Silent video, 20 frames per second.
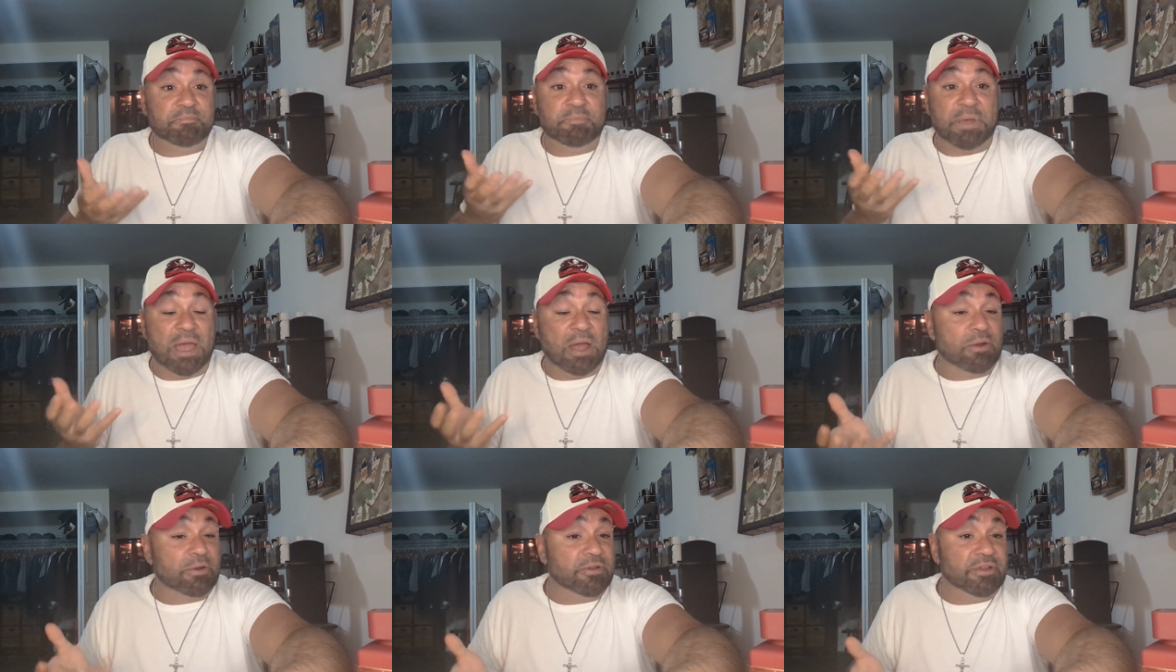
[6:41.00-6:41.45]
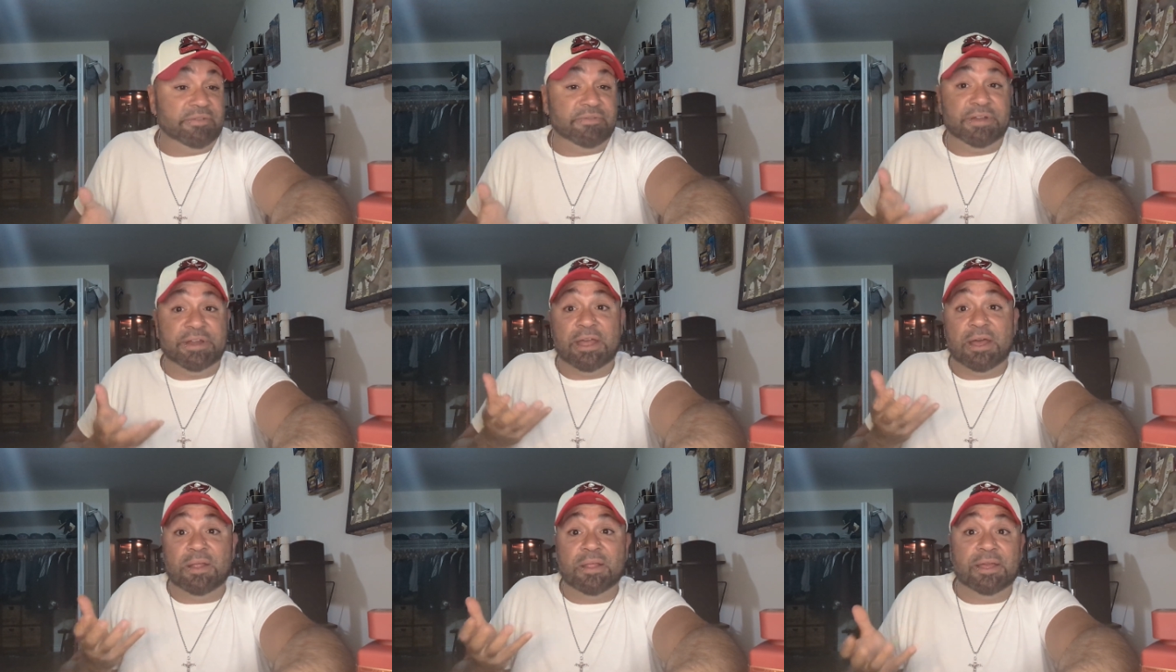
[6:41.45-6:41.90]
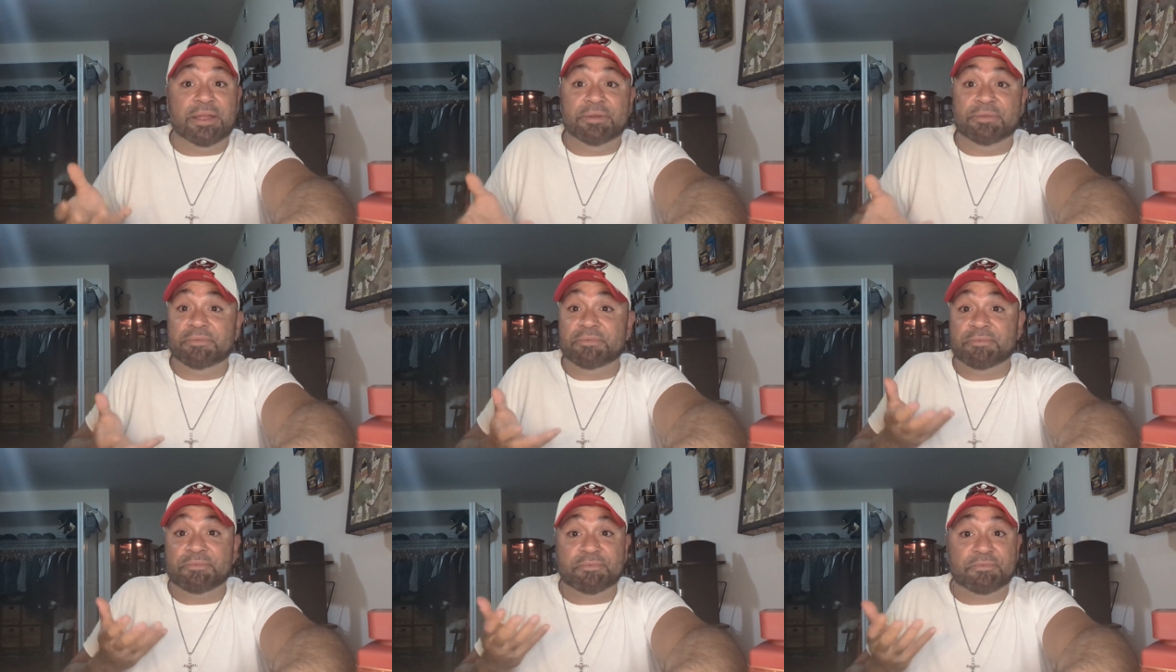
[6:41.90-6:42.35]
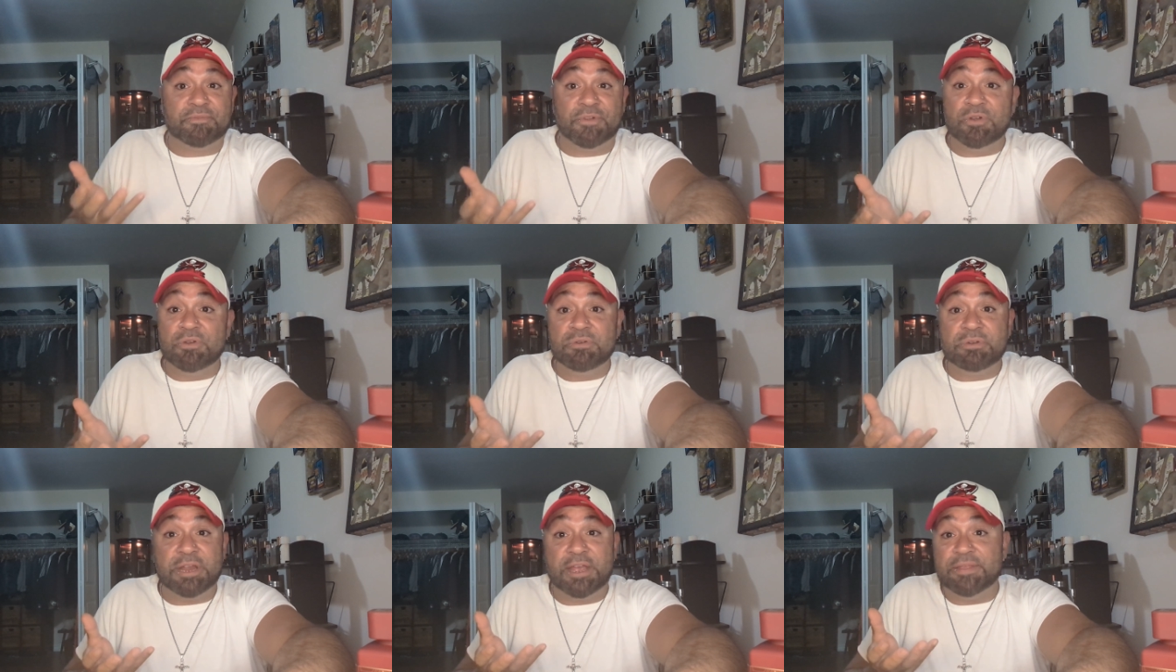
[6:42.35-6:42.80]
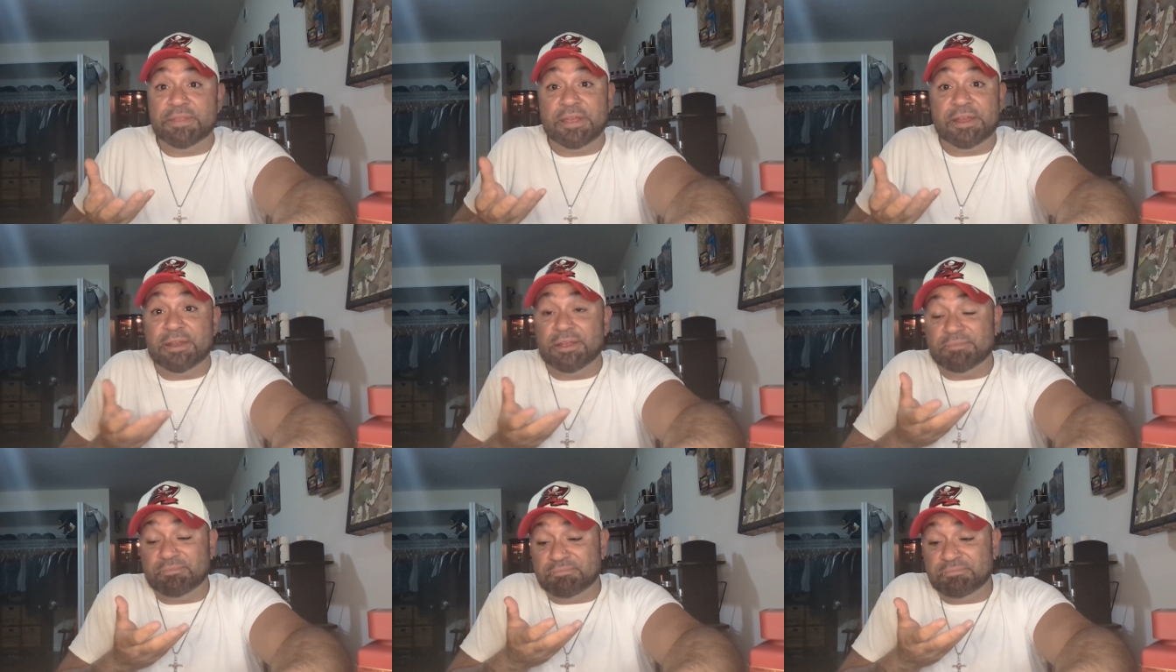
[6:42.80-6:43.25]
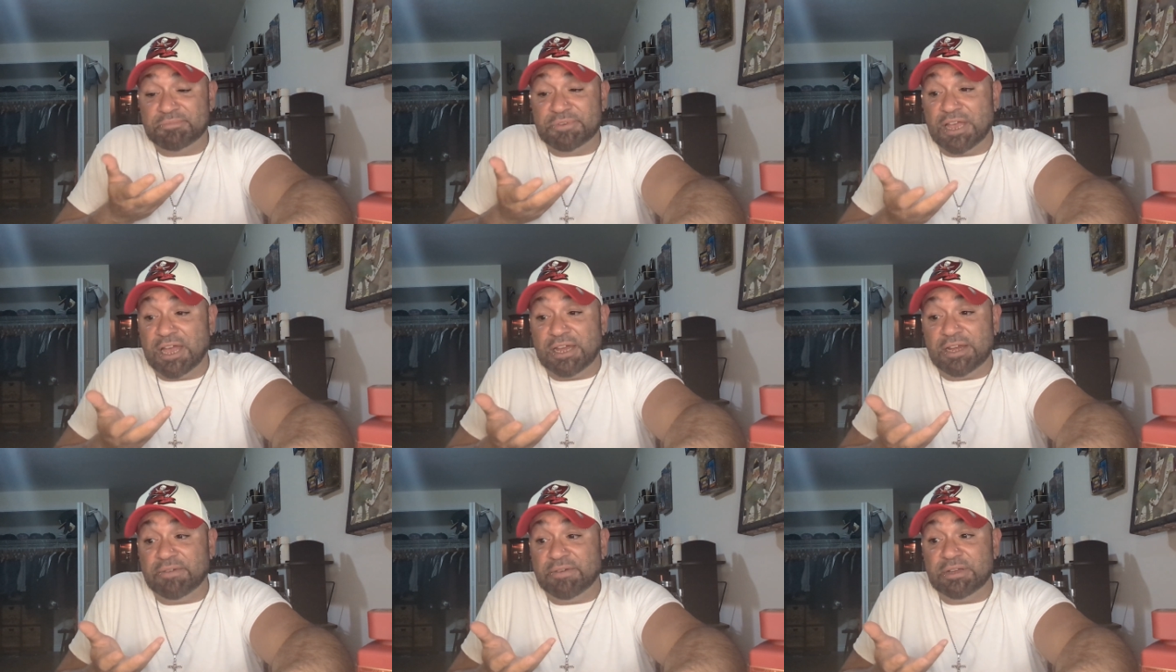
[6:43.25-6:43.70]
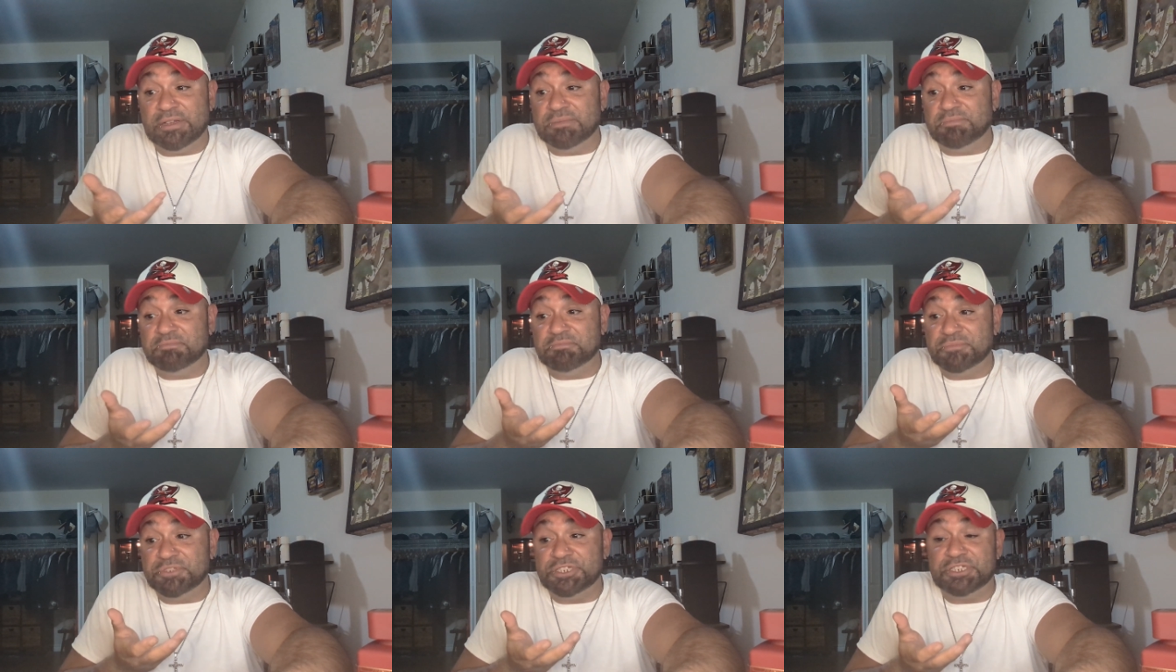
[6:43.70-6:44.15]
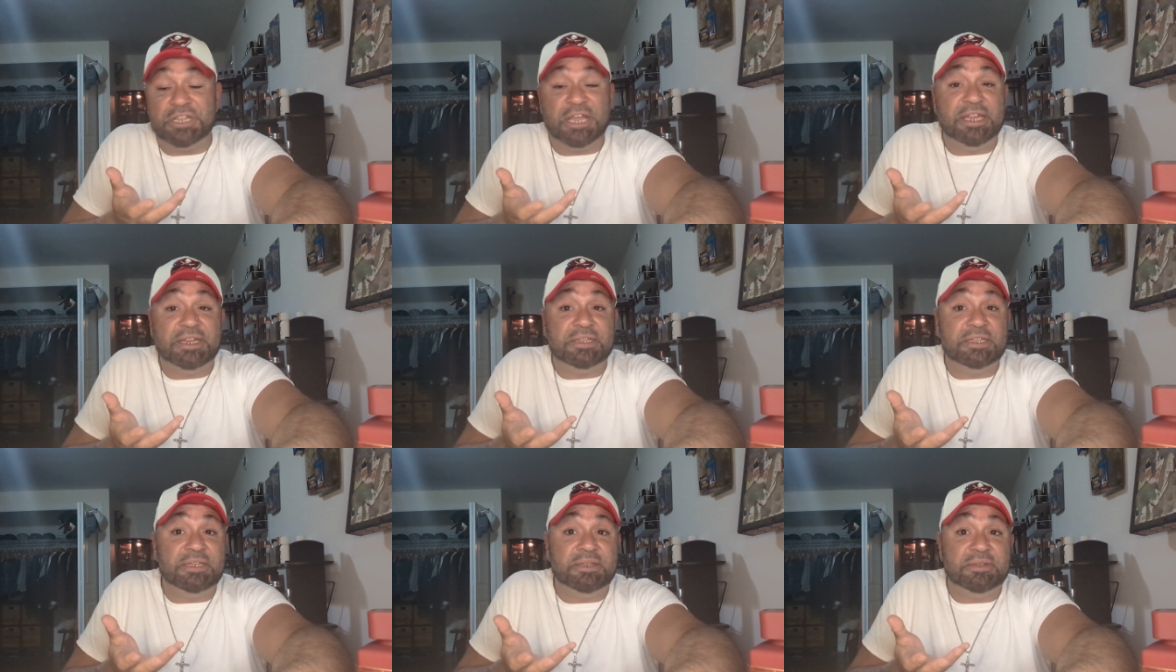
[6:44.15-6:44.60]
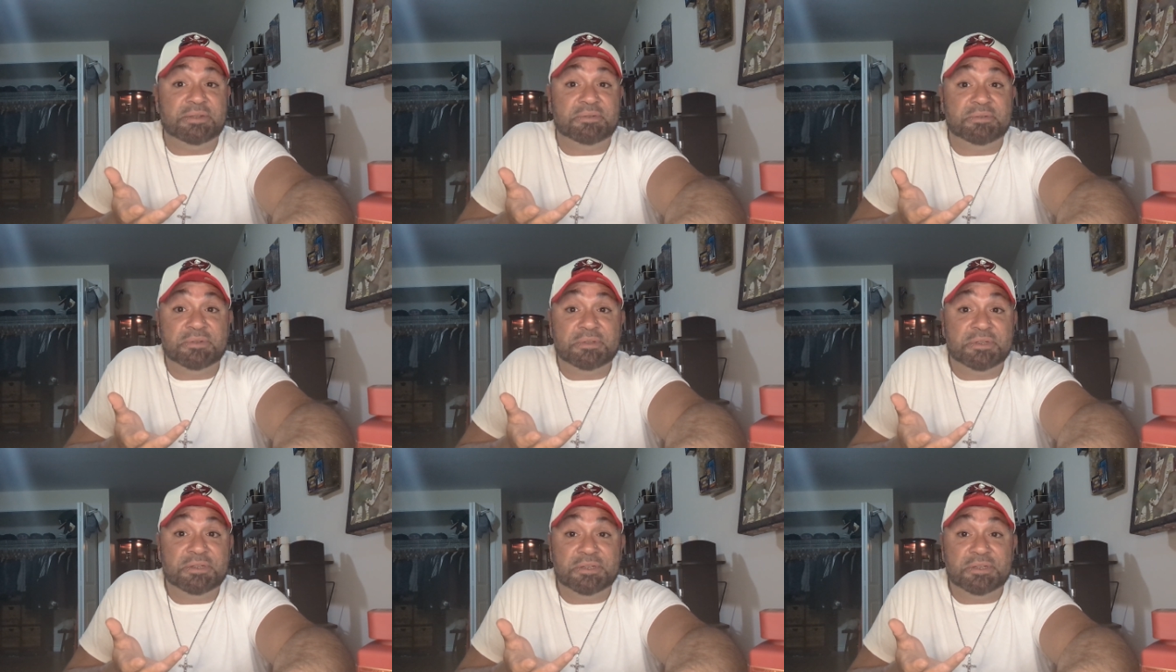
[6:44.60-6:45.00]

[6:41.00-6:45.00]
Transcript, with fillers: powdery vanilla and fruit and then a kind of a slightly